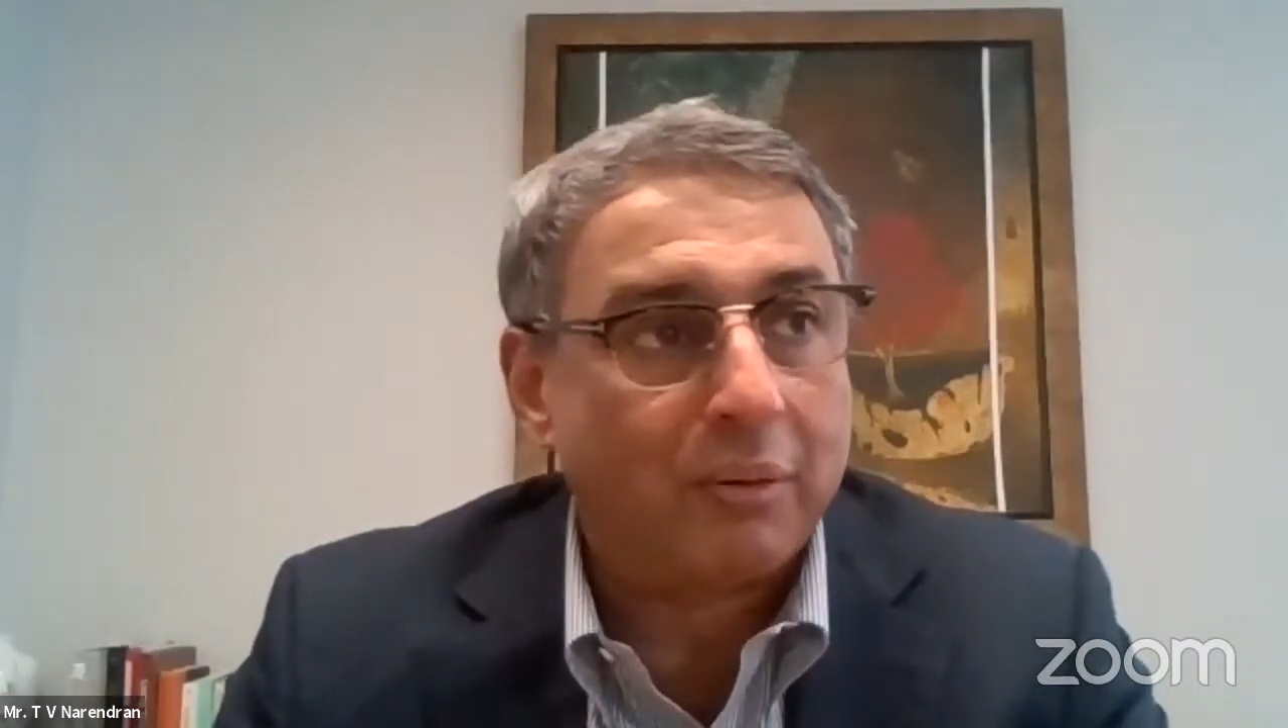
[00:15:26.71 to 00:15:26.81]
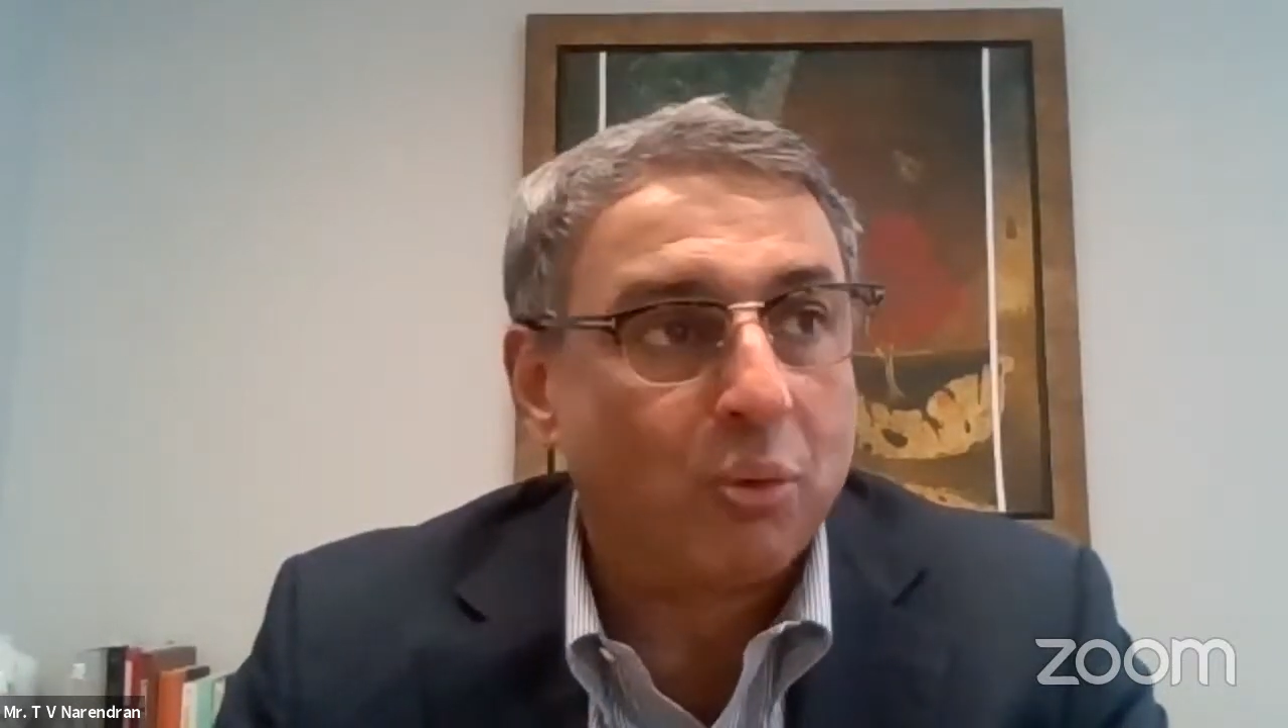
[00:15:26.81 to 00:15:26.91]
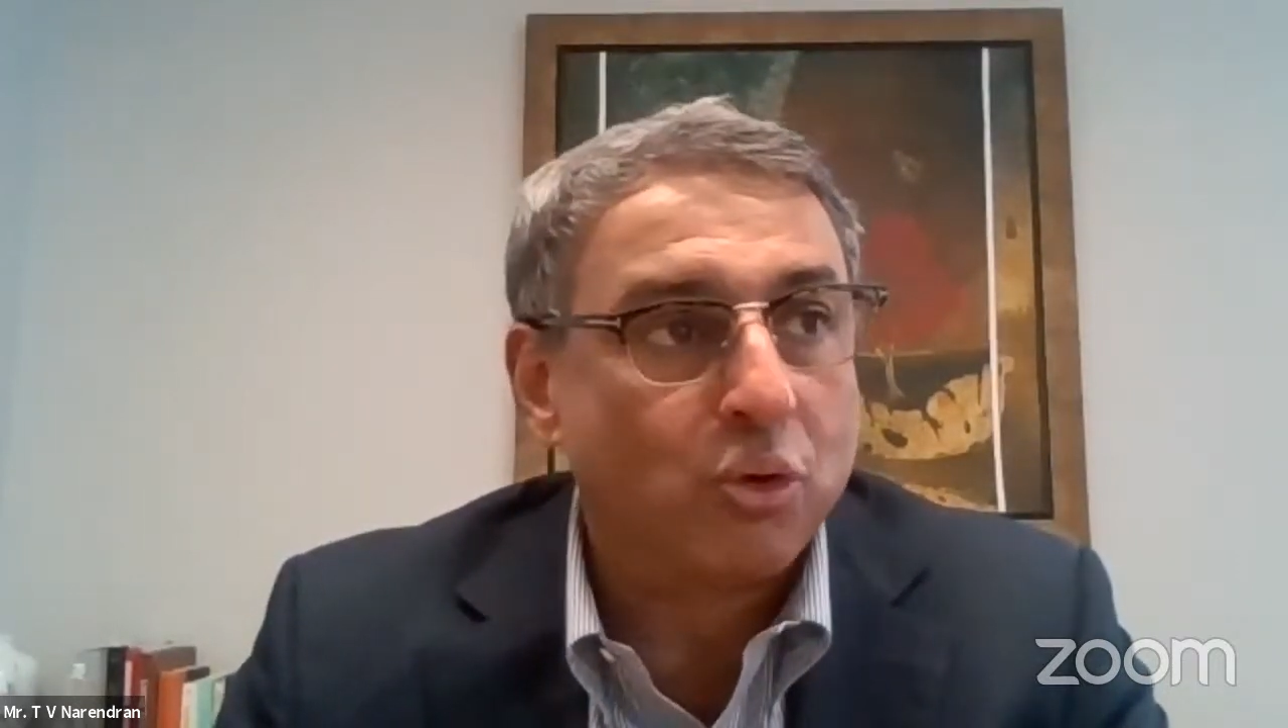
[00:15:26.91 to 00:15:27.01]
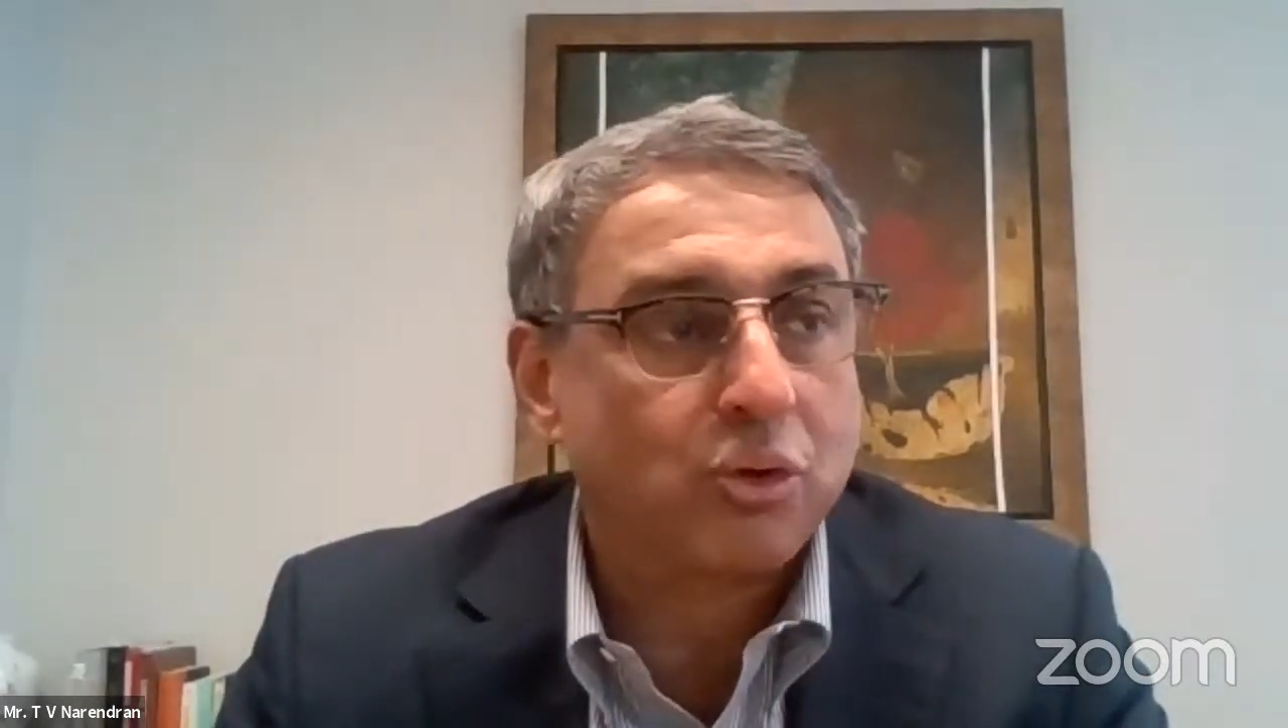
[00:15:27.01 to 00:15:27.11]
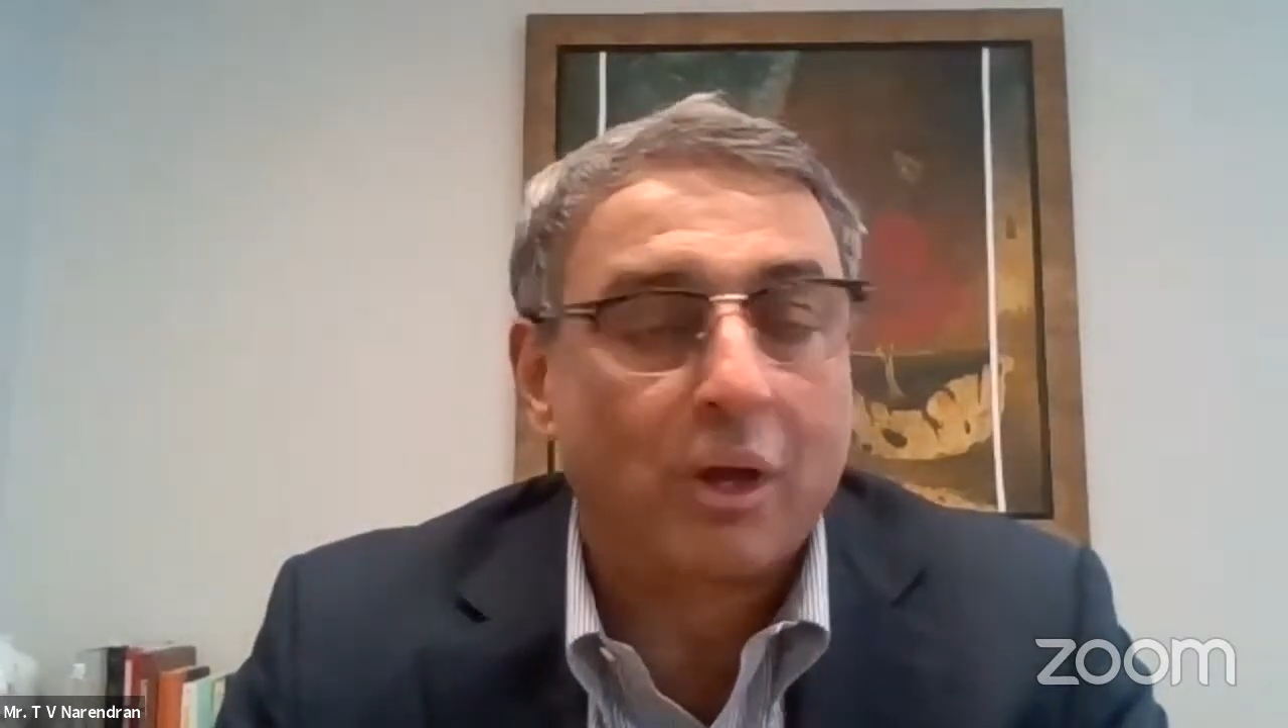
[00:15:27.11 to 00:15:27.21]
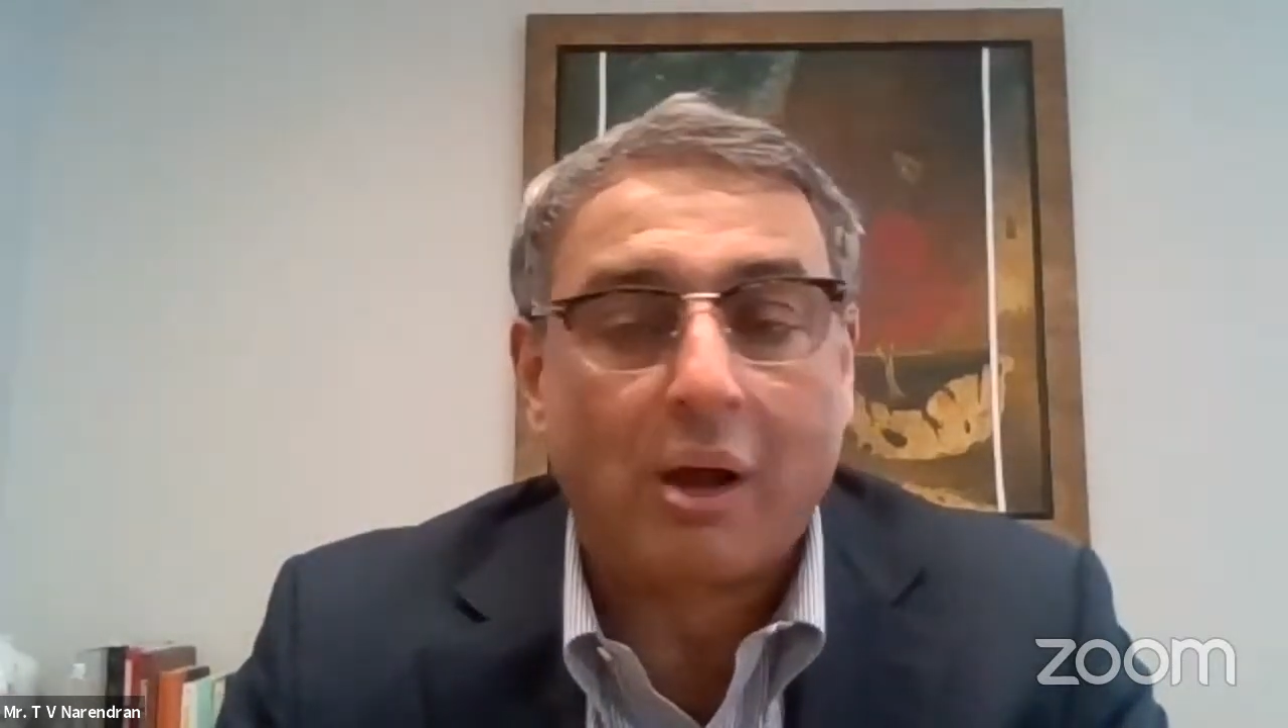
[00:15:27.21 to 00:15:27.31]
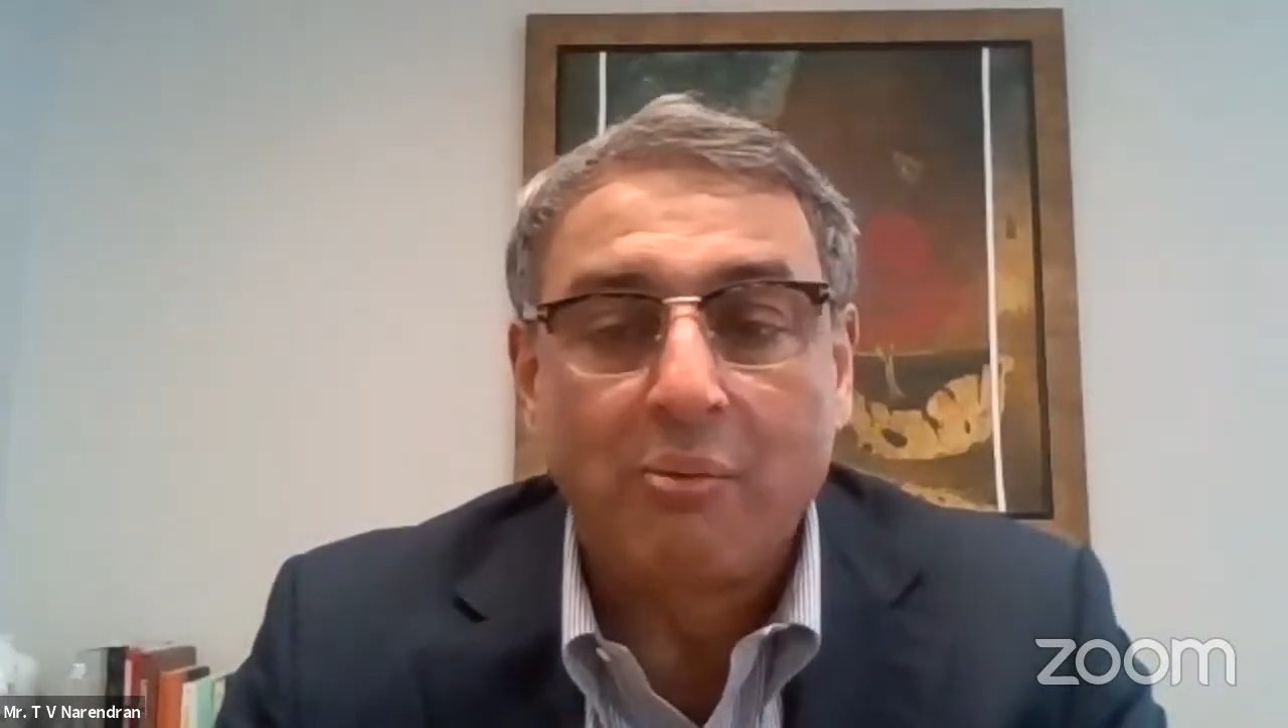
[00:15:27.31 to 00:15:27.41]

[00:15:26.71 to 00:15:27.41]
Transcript: with most of the